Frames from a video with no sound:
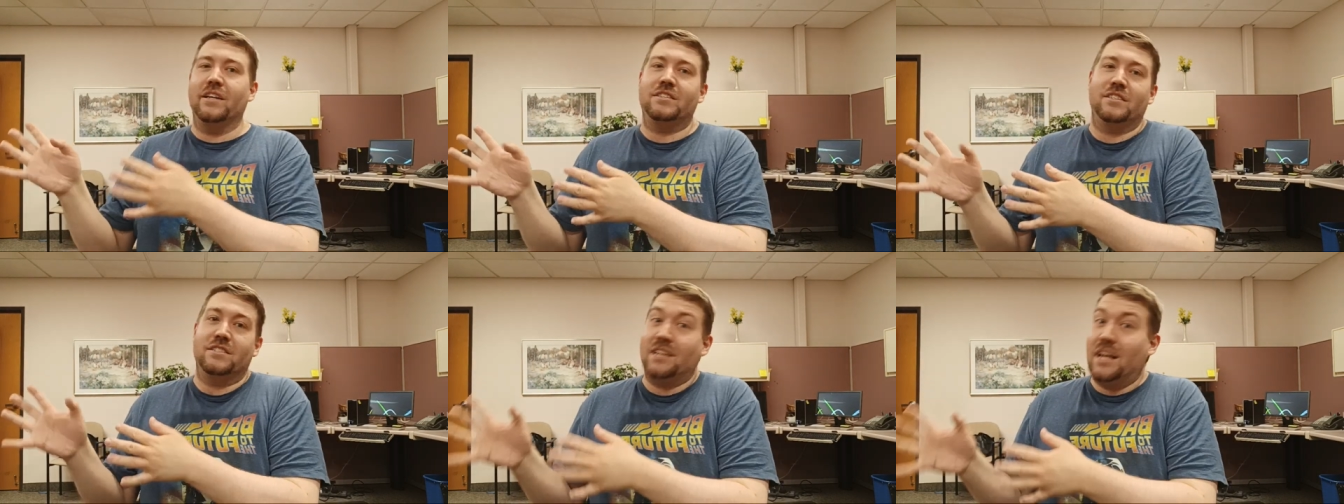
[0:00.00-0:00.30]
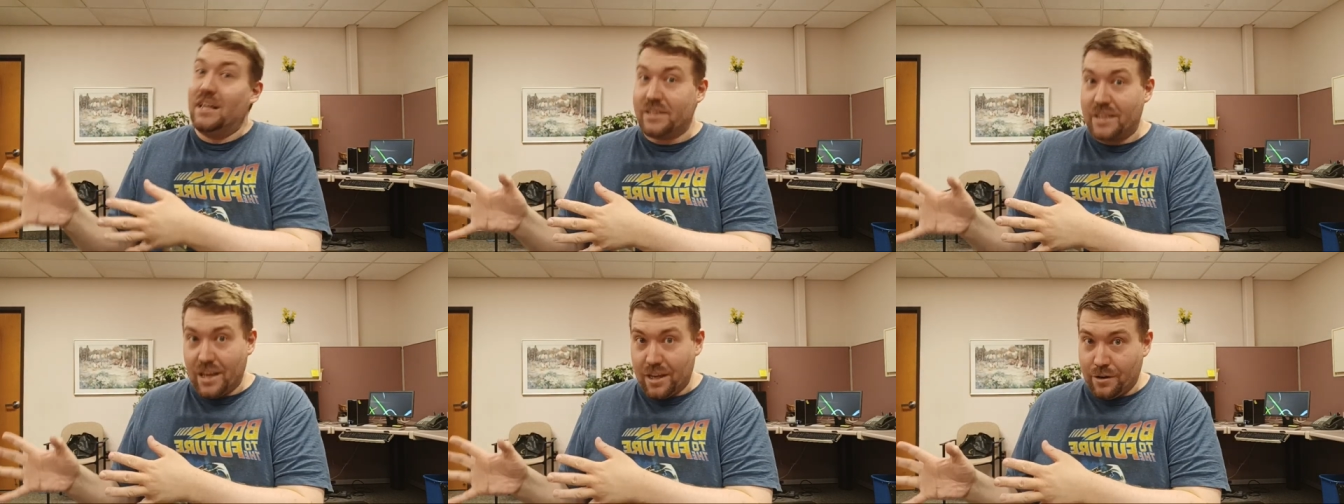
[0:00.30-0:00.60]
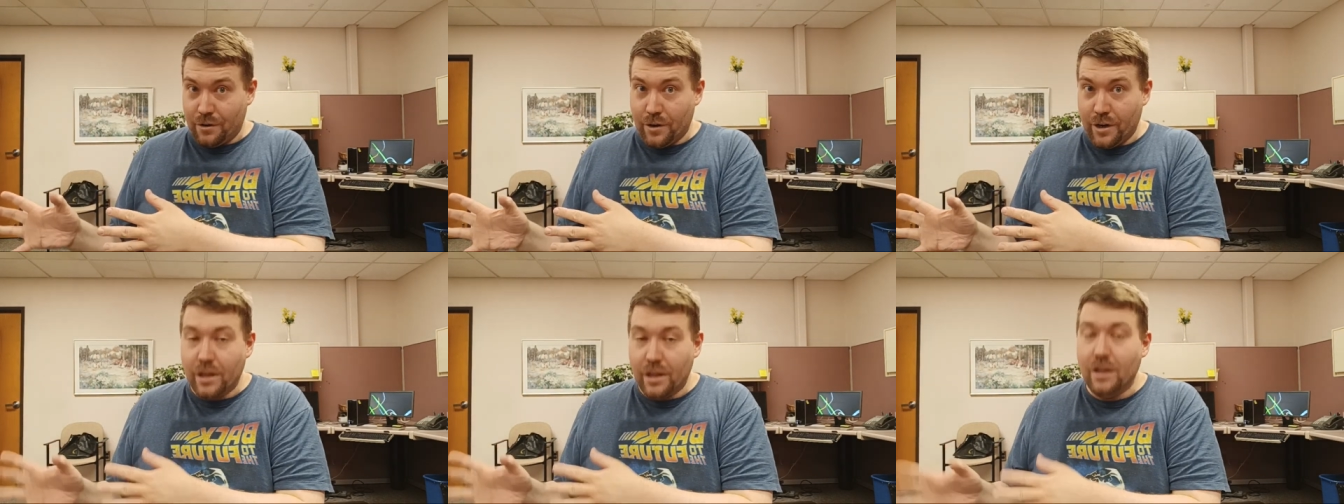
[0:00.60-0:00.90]
It's not that
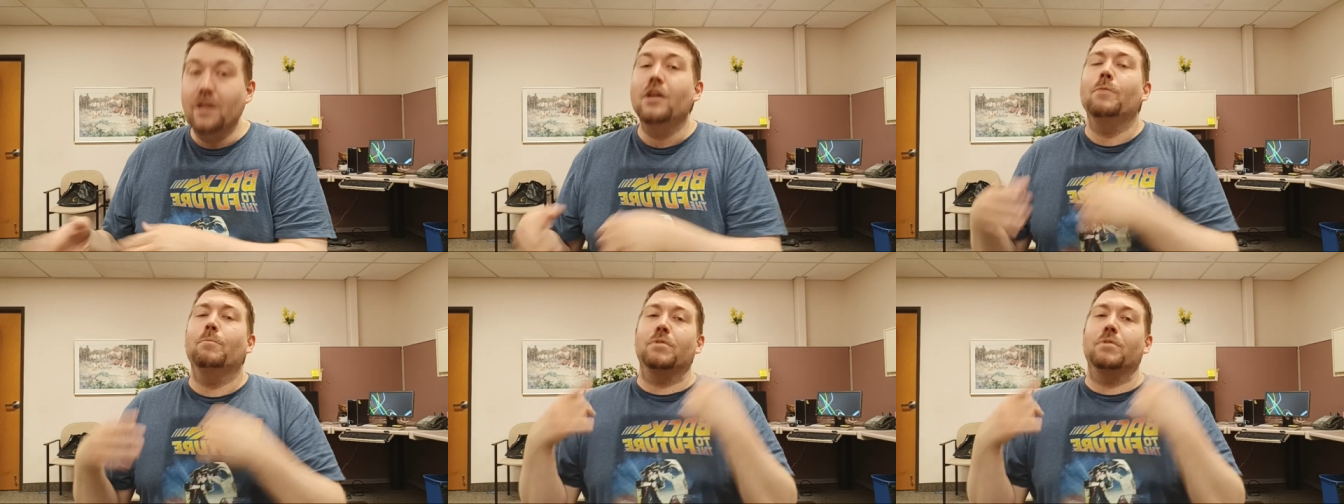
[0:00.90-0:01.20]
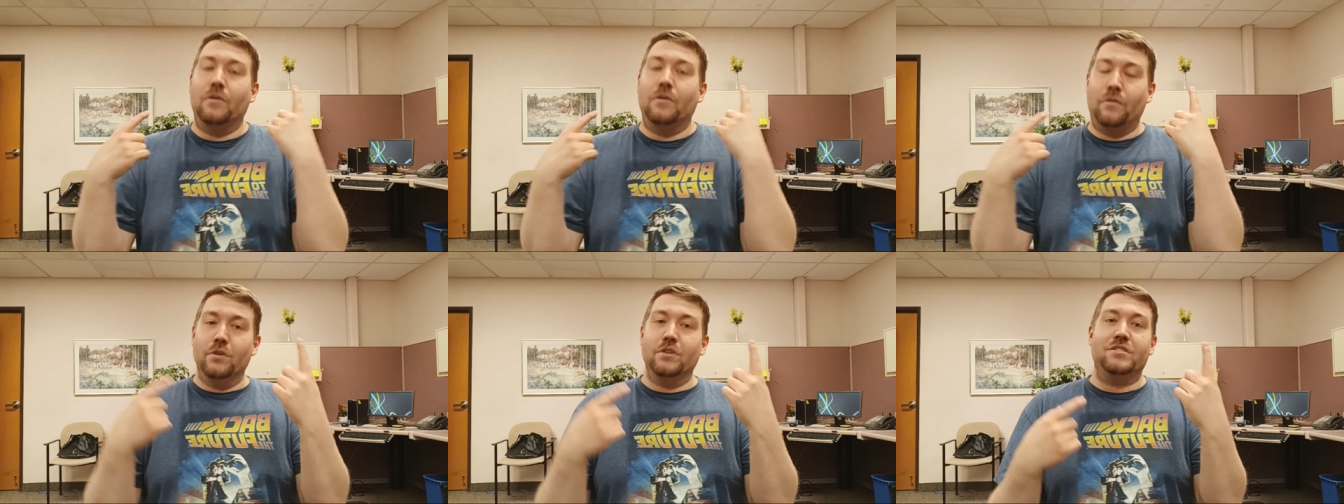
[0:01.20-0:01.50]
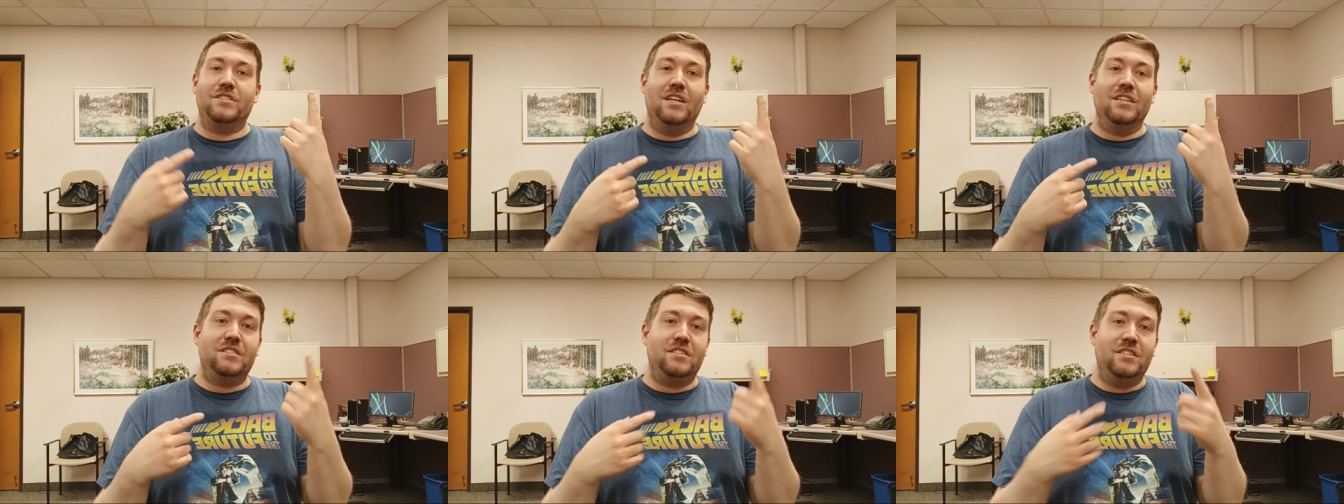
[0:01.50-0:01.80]
great, but the first
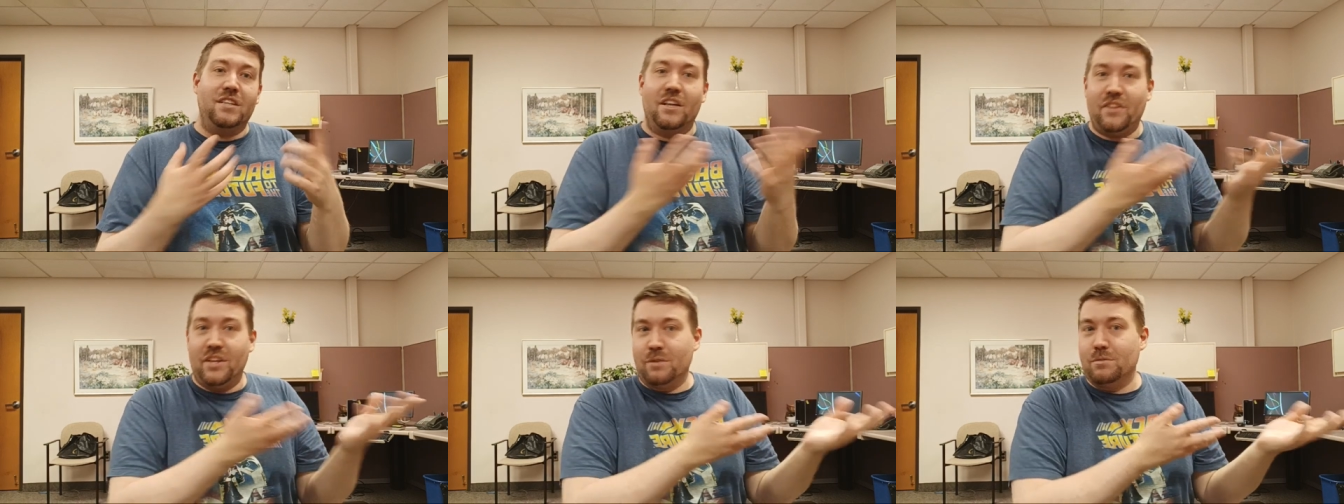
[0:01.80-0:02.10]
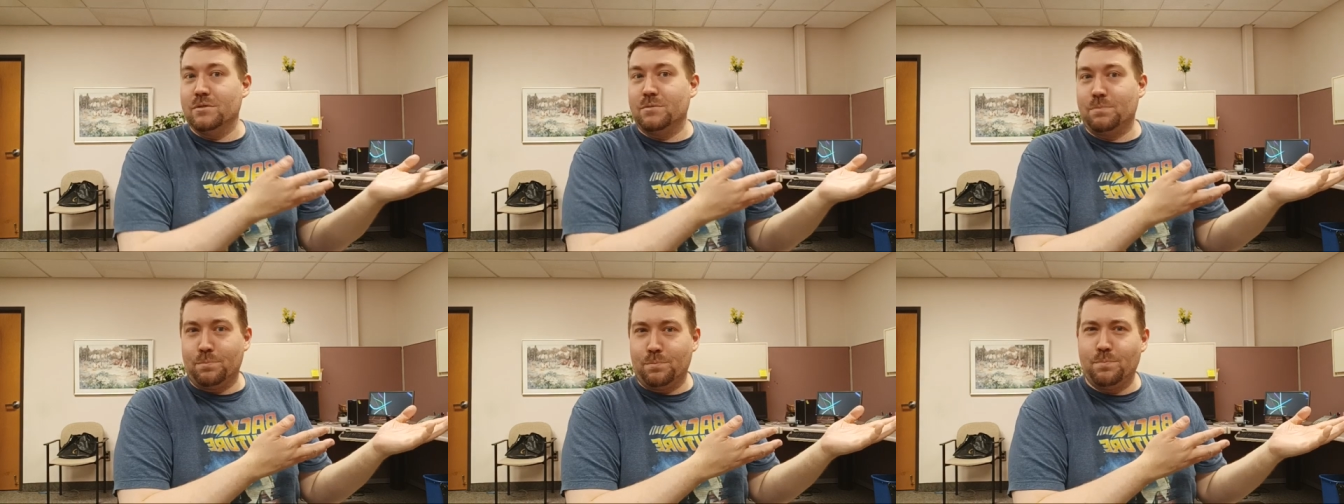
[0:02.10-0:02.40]
Destiny I think was